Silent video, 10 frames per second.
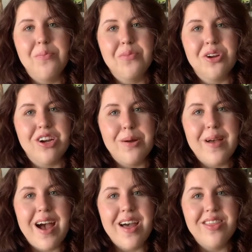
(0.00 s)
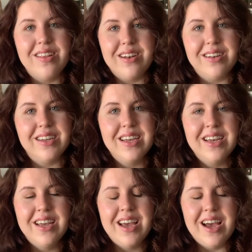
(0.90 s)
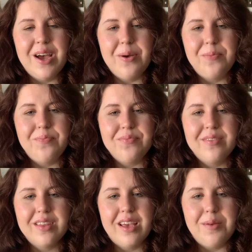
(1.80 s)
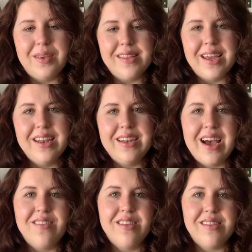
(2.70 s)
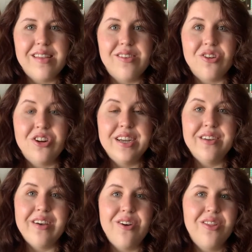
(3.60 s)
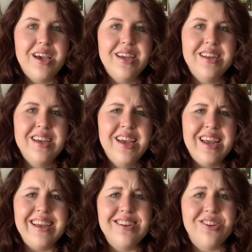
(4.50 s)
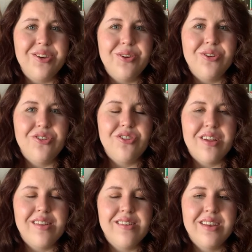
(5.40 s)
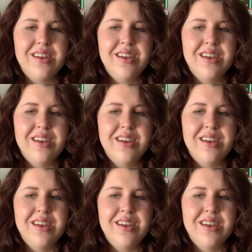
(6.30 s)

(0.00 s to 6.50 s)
career path, and I'm excited to have this as a creative outlet and to just